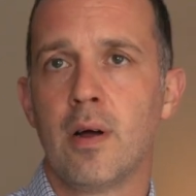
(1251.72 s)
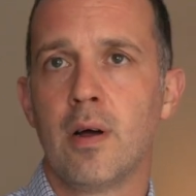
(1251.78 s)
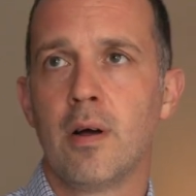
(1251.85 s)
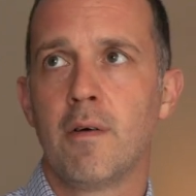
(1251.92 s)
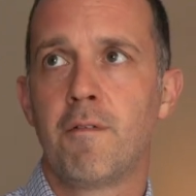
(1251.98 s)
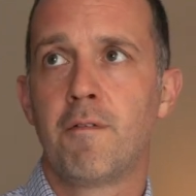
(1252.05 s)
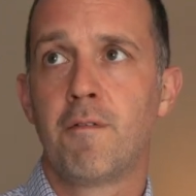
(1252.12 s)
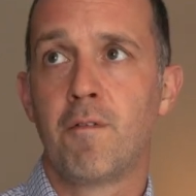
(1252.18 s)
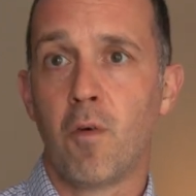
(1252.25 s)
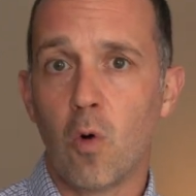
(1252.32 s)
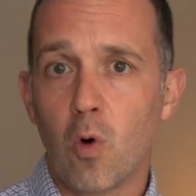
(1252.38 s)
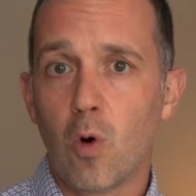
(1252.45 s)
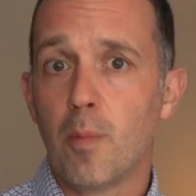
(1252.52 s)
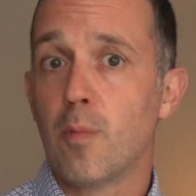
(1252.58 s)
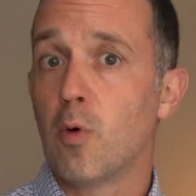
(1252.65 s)

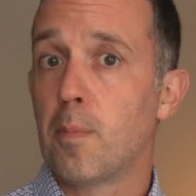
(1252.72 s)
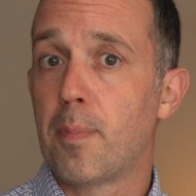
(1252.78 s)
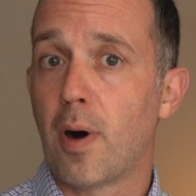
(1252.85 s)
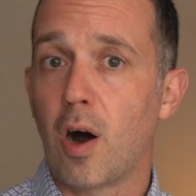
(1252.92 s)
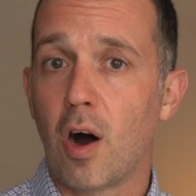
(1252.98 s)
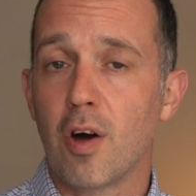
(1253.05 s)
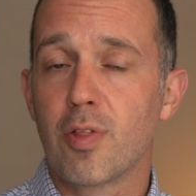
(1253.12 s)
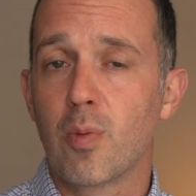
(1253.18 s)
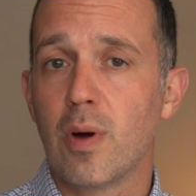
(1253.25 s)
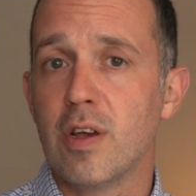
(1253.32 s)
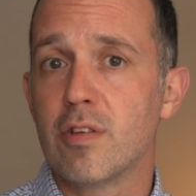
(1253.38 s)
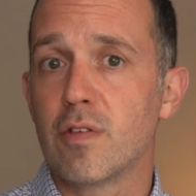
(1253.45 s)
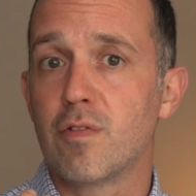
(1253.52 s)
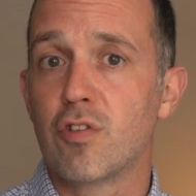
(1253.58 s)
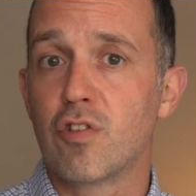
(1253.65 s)
formal pathways
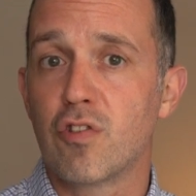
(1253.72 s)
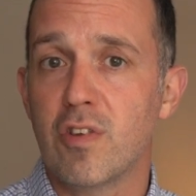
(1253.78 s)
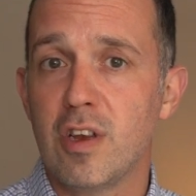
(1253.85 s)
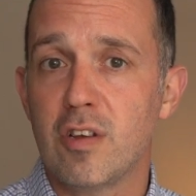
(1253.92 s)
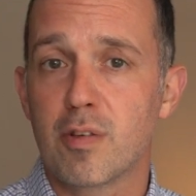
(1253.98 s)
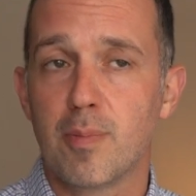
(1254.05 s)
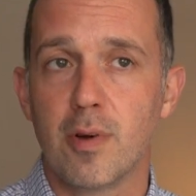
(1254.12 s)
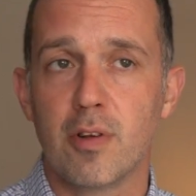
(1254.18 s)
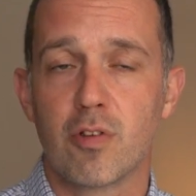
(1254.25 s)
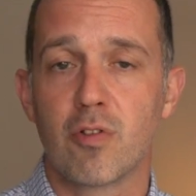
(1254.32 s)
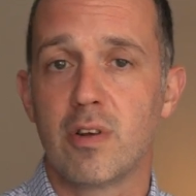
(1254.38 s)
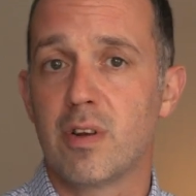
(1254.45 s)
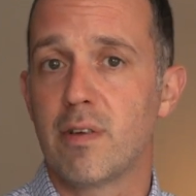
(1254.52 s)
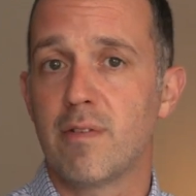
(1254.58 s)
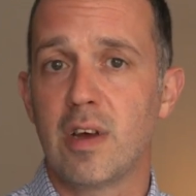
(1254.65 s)
of treatment or
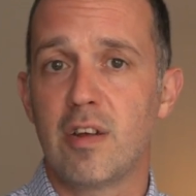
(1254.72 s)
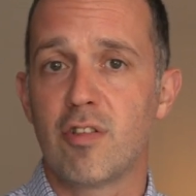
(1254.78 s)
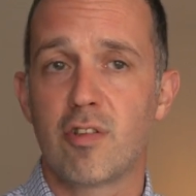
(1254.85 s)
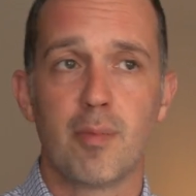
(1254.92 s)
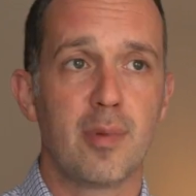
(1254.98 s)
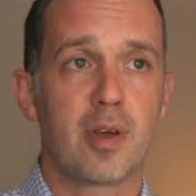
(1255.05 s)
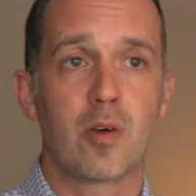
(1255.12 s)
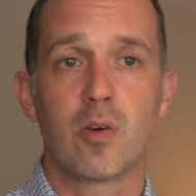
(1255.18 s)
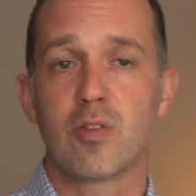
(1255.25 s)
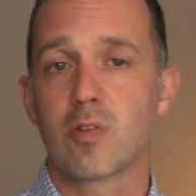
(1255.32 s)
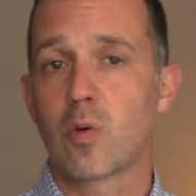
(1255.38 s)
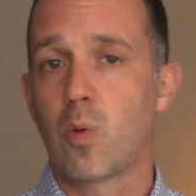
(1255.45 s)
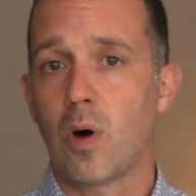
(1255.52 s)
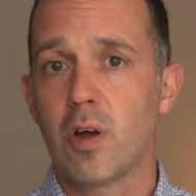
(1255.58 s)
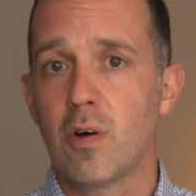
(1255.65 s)
intervention, because
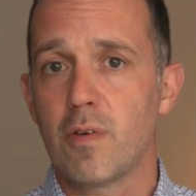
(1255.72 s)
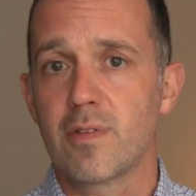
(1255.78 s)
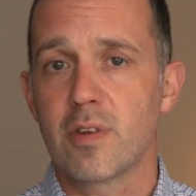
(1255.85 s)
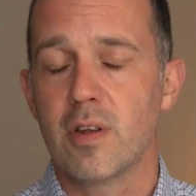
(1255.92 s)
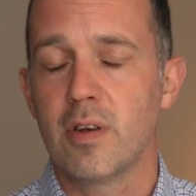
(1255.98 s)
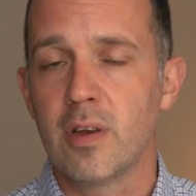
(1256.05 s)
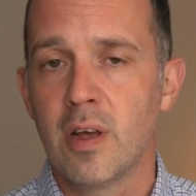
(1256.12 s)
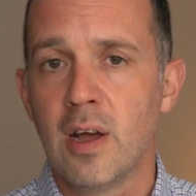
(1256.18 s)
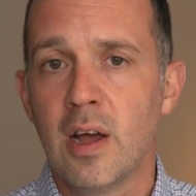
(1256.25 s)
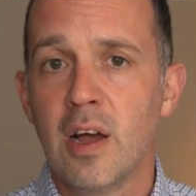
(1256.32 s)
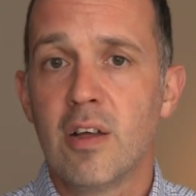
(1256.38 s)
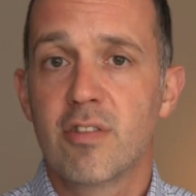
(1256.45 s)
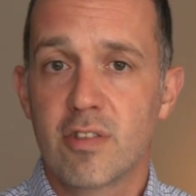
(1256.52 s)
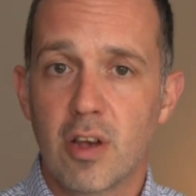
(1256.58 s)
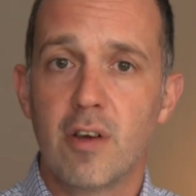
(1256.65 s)
quite often
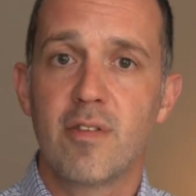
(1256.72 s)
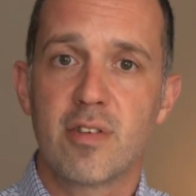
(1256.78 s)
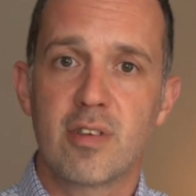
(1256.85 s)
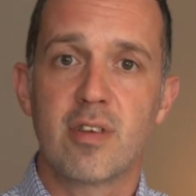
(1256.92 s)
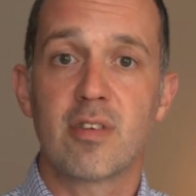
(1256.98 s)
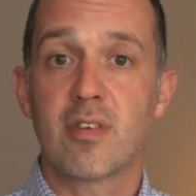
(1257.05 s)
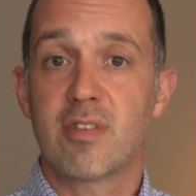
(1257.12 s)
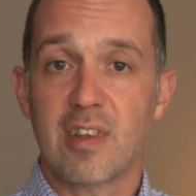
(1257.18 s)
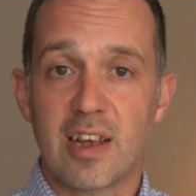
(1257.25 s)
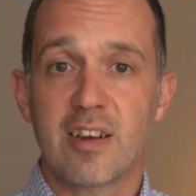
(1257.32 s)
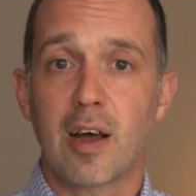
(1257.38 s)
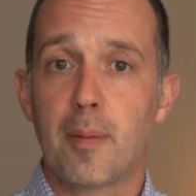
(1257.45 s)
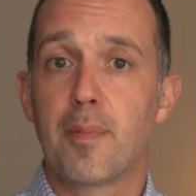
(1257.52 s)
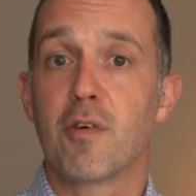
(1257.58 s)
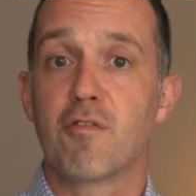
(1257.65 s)
services are set
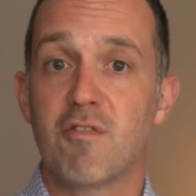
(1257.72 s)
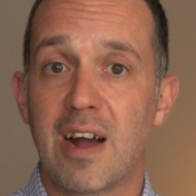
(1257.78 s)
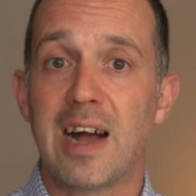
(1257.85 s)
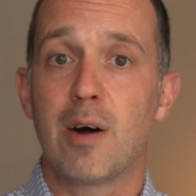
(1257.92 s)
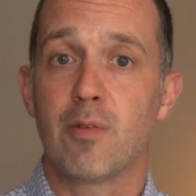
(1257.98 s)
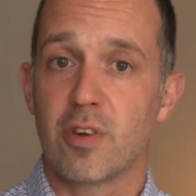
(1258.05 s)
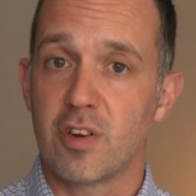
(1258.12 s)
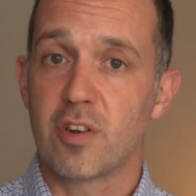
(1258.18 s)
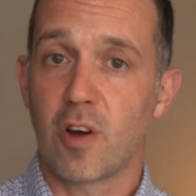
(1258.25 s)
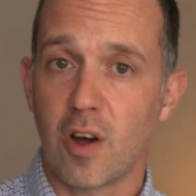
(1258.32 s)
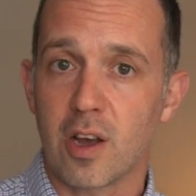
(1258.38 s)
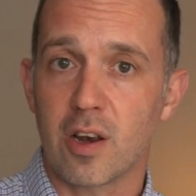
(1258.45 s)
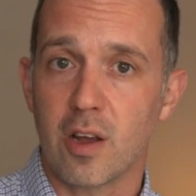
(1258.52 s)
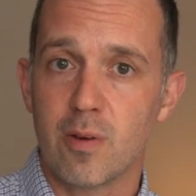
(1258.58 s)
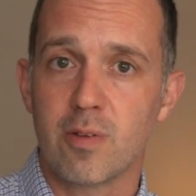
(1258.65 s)
up around a
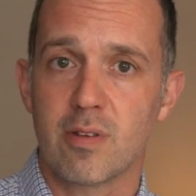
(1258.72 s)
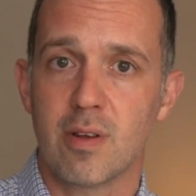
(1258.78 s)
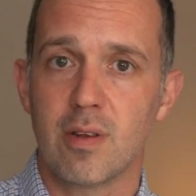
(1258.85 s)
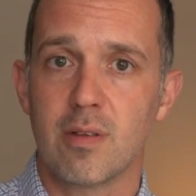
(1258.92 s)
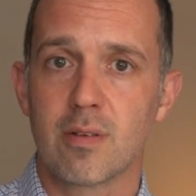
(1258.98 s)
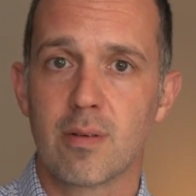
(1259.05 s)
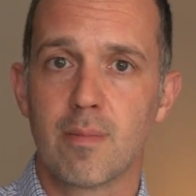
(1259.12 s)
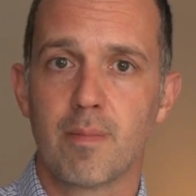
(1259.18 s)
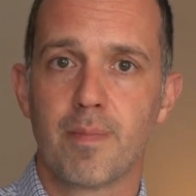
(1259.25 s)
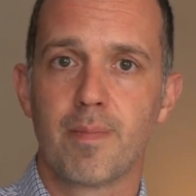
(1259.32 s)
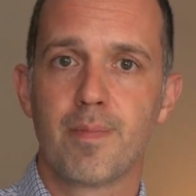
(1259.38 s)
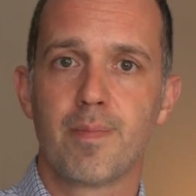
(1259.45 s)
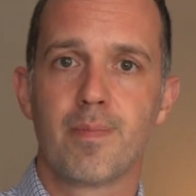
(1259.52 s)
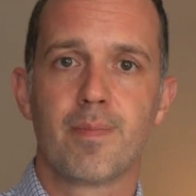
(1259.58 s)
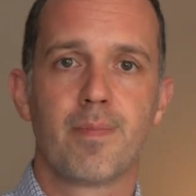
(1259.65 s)
diagnosis.
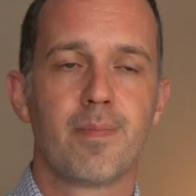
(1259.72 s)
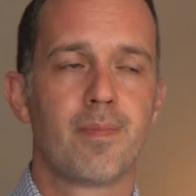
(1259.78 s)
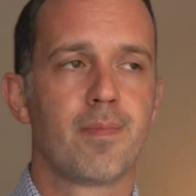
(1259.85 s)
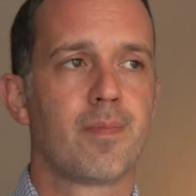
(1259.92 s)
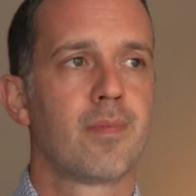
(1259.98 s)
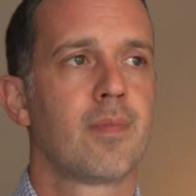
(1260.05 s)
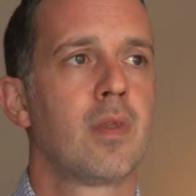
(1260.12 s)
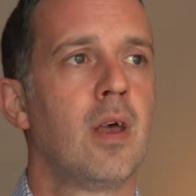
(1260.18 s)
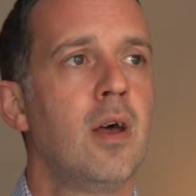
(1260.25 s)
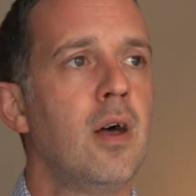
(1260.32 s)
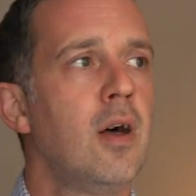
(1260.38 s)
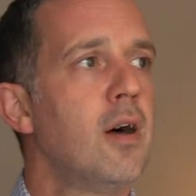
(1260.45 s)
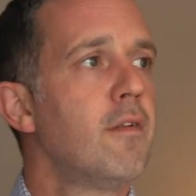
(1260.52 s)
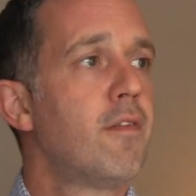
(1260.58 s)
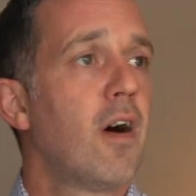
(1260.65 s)

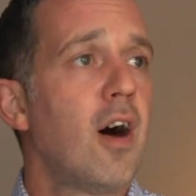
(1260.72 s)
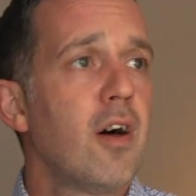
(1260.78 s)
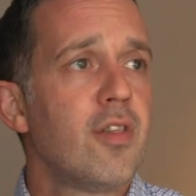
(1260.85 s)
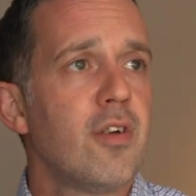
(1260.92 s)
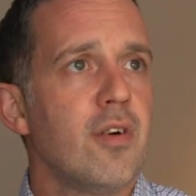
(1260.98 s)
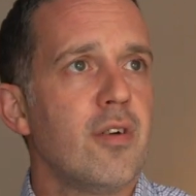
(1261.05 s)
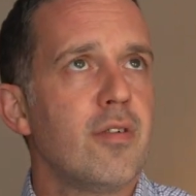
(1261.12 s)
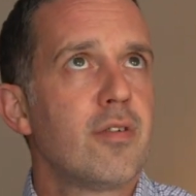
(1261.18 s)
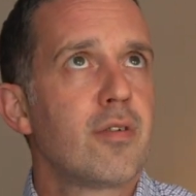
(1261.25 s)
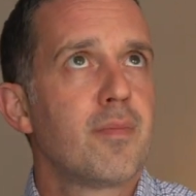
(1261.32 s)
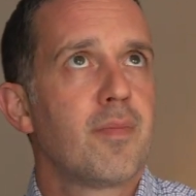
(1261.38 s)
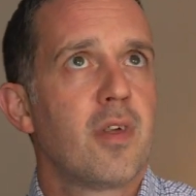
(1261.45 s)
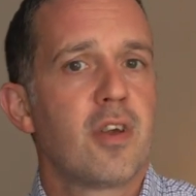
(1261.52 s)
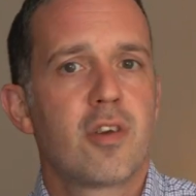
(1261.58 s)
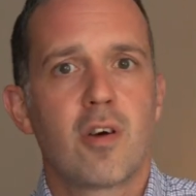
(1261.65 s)
For others,
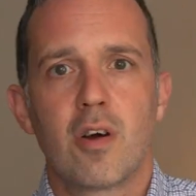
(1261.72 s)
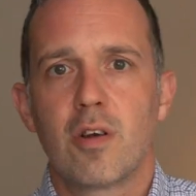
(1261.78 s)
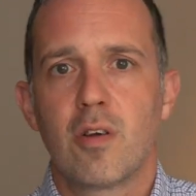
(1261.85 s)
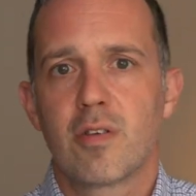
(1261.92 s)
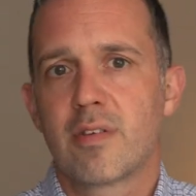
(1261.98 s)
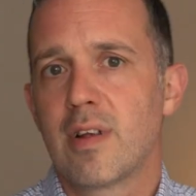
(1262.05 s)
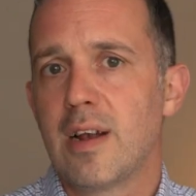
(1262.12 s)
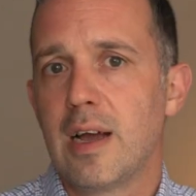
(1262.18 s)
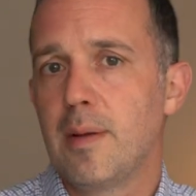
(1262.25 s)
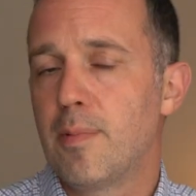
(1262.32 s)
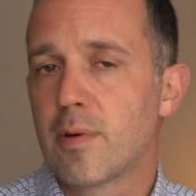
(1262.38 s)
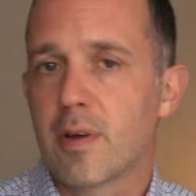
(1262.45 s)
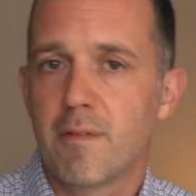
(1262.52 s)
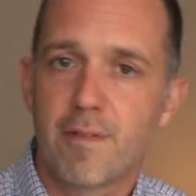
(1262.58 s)
a diagnostic label can